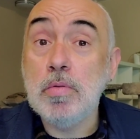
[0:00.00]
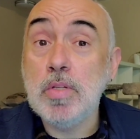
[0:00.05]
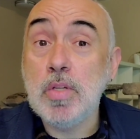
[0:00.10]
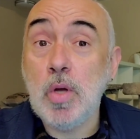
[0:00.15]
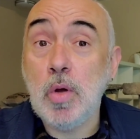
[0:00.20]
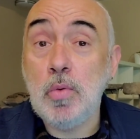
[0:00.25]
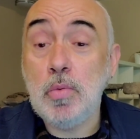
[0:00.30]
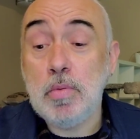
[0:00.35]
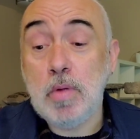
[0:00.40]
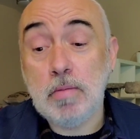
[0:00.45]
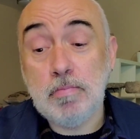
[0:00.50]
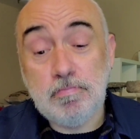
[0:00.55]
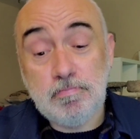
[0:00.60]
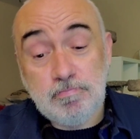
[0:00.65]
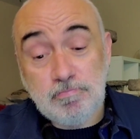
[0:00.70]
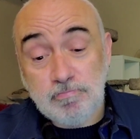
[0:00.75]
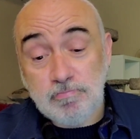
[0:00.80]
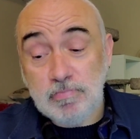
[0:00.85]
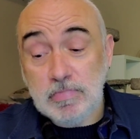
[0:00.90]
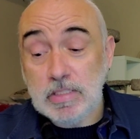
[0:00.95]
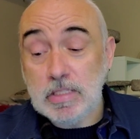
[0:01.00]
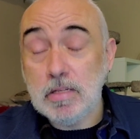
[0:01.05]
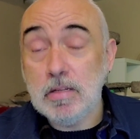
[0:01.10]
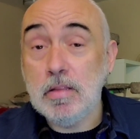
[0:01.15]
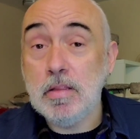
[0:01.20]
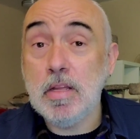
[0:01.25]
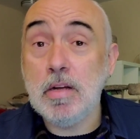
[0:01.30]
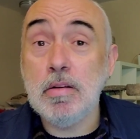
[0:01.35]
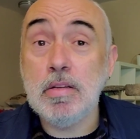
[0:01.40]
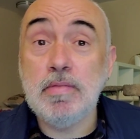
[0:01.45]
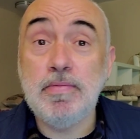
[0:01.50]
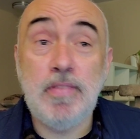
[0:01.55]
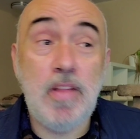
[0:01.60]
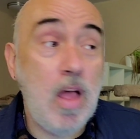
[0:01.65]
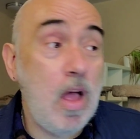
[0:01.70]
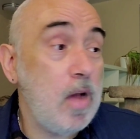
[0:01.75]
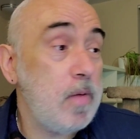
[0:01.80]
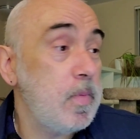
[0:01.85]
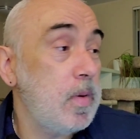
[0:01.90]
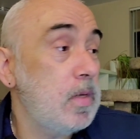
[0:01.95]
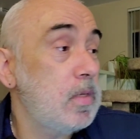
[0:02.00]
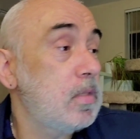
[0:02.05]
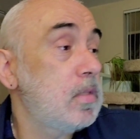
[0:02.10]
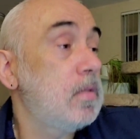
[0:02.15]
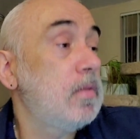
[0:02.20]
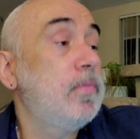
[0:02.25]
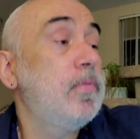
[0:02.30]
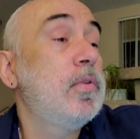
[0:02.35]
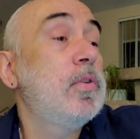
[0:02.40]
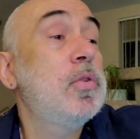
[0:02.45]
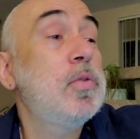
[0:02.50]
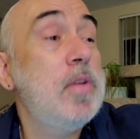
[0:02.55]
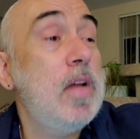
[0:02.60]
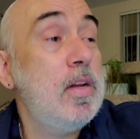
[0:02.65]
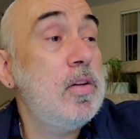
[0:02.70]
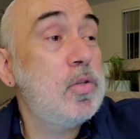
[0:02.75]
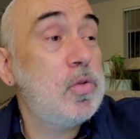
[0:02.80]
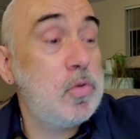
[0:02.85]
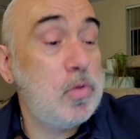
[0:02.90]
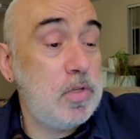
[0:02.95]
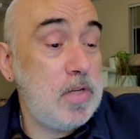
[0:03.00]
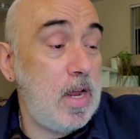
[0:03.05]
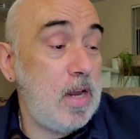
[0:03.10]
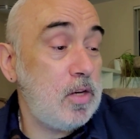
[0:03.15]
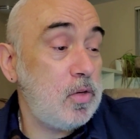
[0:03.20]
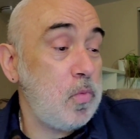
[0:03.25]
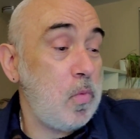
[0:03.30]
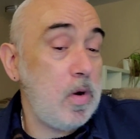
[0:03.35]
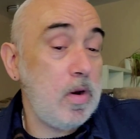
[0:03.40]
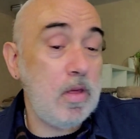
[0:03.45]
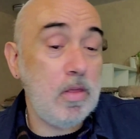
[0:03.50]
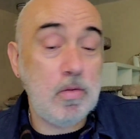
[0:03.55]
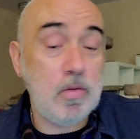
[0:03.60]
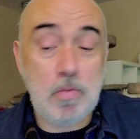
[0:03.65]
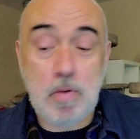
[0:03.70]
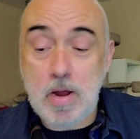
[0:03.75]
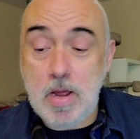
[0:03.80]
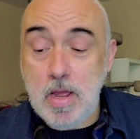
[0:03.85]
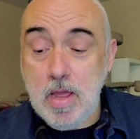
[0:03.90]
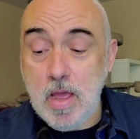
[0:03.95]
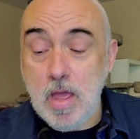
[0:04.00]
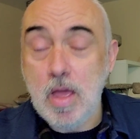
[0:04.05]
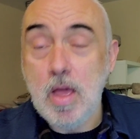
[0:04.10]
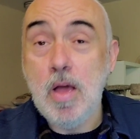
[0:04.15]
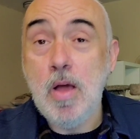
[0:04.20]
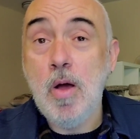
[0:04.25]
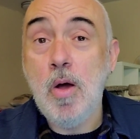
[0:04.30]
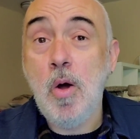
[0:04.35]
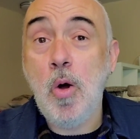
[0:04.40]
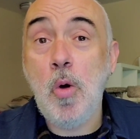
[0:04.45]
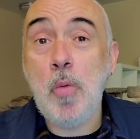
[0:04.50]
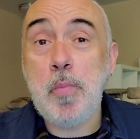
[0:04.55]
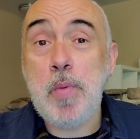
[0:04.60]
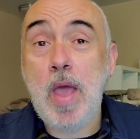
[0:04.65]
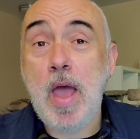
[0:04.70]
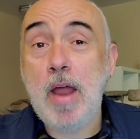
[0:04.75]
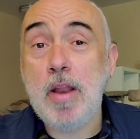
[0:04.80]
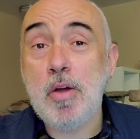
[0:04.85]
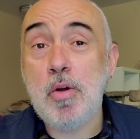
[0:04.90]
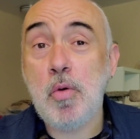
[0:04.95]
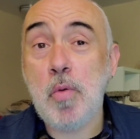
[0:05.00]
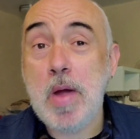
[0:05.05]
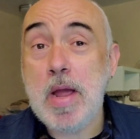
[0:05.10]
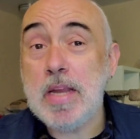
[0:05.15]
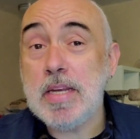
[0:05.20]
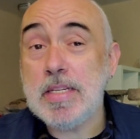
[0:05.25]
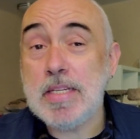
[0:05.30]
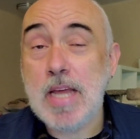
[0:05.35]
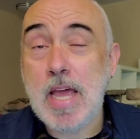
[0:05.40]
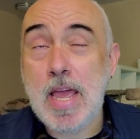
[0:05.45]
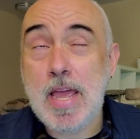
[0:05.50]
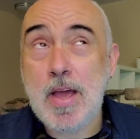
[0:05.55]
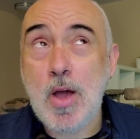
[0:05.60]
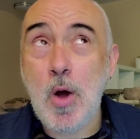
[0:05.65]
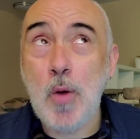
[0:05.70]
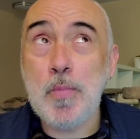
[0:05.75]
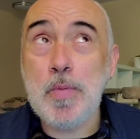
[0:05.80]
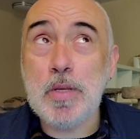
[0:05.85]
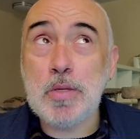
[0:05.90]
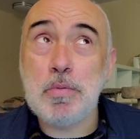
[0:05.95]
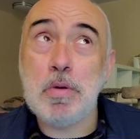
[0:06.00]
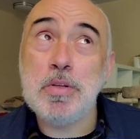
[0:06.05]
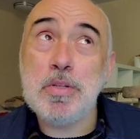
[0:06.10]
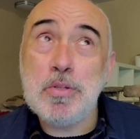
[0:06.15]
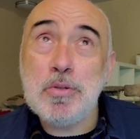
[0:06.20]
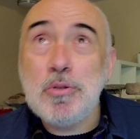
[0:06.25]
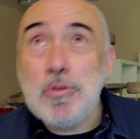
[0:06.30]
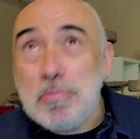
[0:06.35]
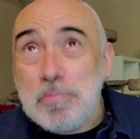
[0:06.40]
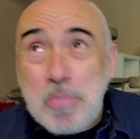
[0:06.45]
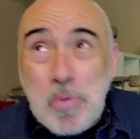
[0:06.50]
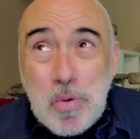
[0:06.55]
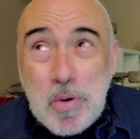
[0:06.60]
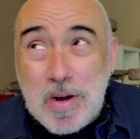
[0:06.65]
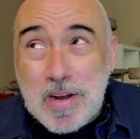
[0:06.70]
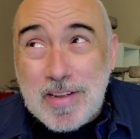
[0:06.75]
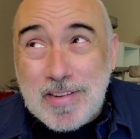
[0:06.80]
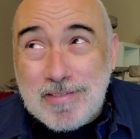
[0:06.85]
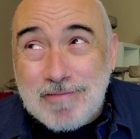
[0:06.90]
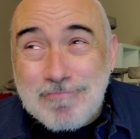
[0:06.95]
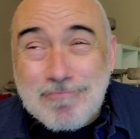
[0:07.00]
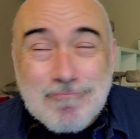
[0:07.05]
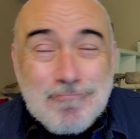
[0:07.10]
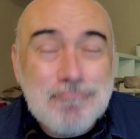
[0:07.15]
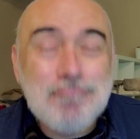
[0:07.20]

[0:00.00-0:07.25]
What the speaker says: So there's Vlogmas for day 23. Hope you had a great day. Hope this wasn't too boring.